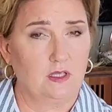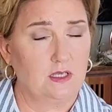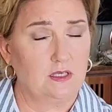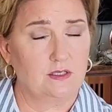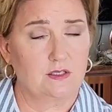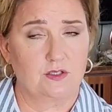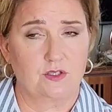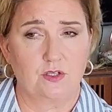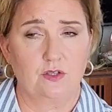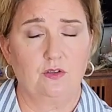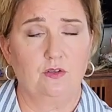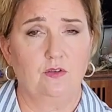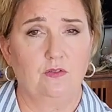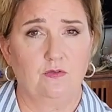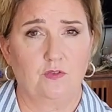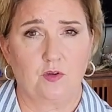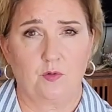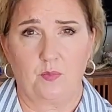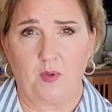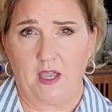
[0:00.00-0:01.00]
least 2
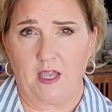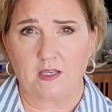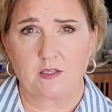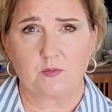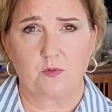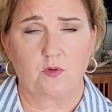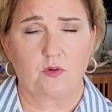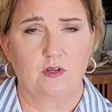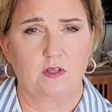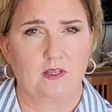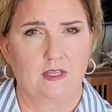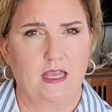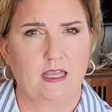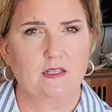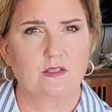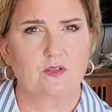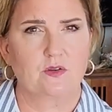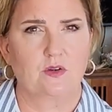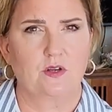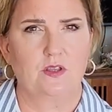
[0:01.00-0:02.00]
if your passport and
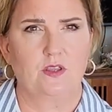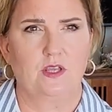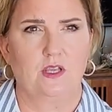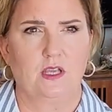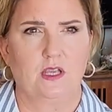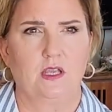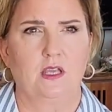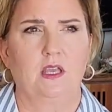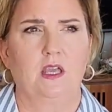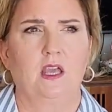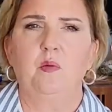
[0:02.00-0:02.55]
that sort of thing.